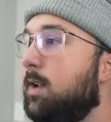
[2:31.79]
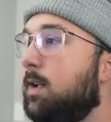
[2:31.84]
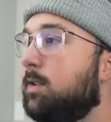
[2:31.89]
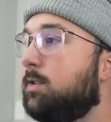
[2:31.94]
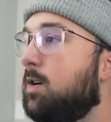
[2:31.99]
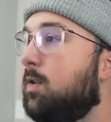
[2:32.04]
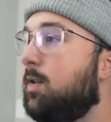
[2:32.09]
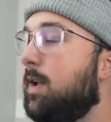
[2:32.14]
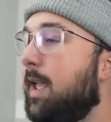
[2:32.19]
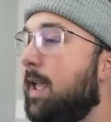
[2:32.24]
Now
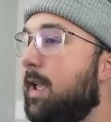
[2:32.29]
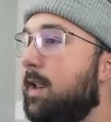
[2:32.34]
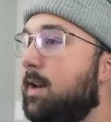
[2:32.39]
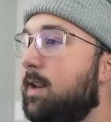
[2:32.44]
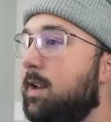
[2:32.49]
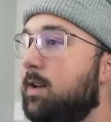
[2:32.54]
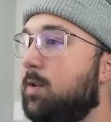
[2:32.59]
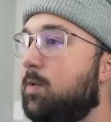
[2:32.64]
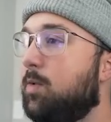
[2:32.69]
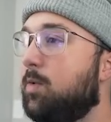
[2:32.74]
let's go ahead
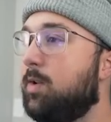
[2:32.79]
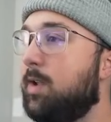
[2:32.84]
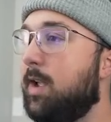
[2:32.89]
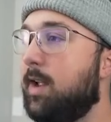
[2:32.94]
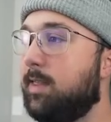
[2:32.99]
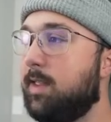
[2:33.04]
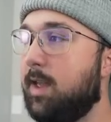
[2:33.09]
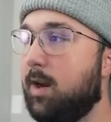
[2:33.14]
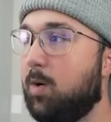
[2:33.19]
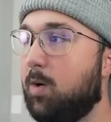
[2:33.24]
and
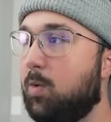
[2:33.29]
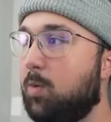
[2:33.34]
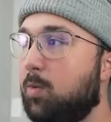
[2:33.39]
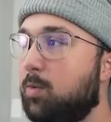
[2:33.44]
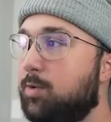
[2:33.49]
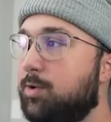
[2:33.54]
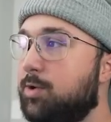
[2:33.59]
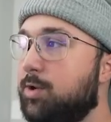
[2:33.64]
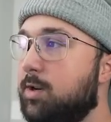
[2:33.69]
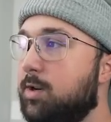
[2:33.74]
create that
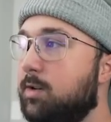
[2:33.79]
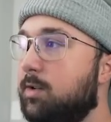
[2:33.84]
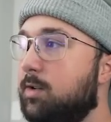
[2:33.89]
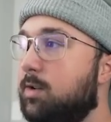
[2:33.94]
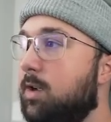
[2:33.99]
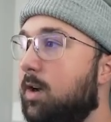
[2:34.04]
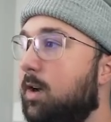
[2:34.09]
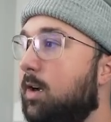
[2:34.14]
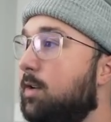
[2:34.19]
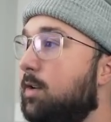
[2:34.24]
whole
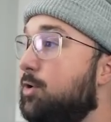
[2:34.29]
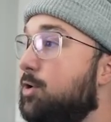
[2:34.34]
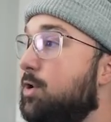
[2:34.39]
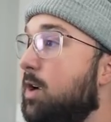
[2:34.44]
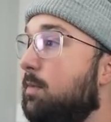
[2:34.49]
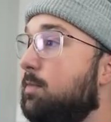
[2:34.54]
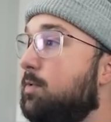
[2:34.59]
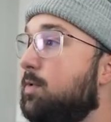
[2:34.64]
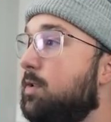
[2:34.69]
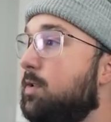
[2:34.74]

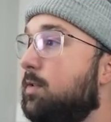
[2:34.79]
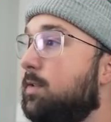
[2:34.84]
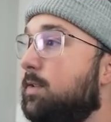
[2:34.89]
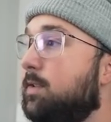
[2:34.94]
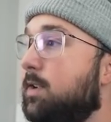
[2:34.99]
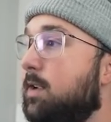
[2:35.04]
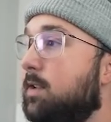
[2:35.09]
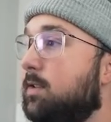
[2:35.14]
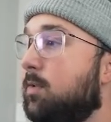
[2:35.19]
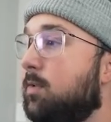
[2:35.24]
geometry node
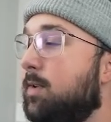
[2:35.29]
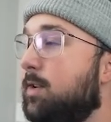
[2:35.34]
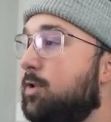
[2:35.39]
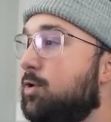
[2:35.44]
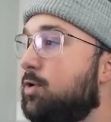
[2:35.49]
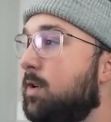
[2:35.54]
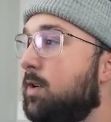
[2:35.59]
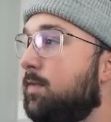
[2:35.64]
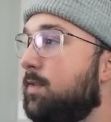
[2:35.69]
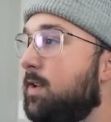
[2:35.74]
scene. So I'm gonna hit
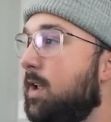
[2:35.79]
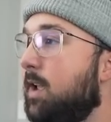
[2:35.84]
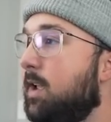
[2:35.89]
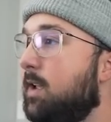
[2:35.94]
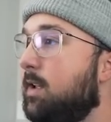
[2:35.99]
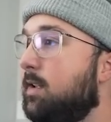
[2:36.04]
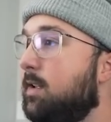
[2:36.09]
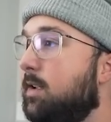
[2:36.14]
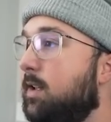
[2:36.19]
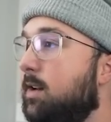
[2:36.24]
Shift
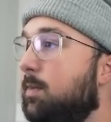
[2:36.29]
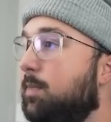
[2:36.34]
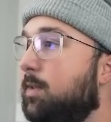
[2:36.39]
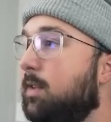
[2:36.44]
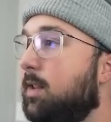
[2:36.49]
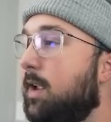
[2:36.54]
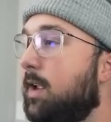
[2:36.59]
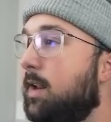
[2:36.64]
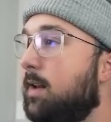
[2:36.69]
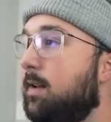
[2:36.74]
A and get a
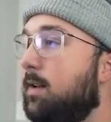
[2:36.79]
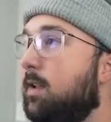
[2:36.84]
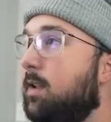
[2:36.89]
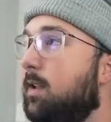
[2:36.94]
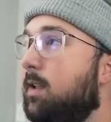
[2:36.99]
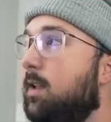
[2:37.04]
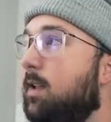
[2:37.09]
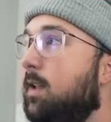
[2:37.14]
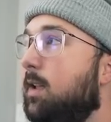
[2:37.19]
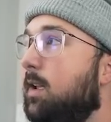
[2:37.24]
plane,
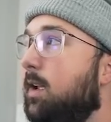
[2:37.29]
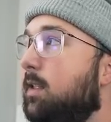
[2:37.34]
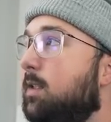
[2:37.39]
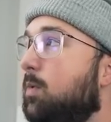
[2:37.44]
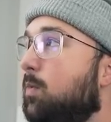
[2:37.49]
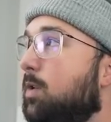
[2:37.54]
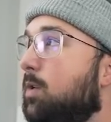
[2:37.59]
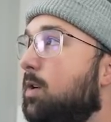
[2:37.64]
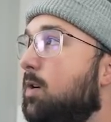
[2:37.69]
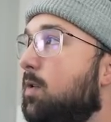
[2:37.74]
and
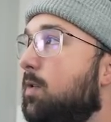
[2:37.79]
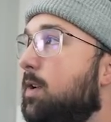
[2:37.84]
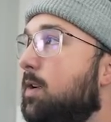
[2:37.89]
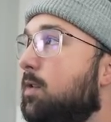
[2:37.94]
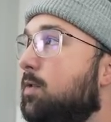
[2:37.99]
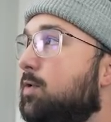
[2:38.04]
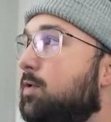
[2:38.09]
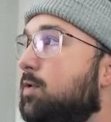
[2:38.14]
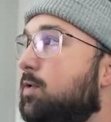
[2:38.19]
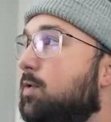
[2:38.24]
then we're gonna go
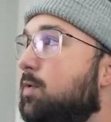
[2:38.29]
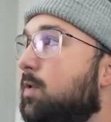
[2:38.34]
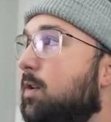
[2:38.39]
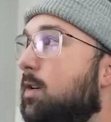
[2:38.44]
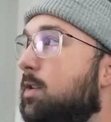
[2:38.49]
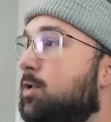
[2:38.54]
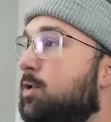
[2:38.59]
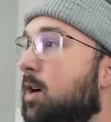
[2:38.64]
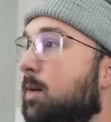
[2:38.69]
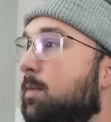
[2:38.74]
here
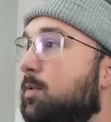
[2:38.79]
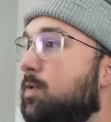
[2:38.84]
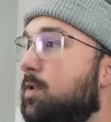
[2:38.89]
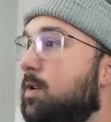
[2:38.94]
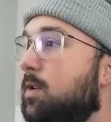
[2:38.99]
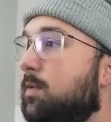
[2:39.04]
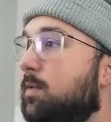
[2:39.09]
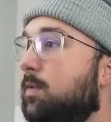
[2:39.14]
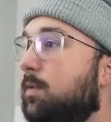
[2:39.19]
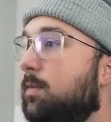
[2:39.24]
to geometry
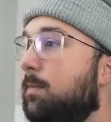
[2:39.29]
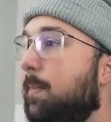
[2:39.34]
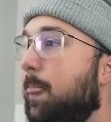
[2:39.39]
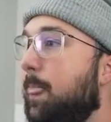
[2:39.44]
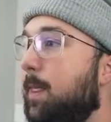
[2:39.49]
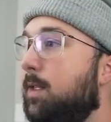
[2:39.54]
nodes.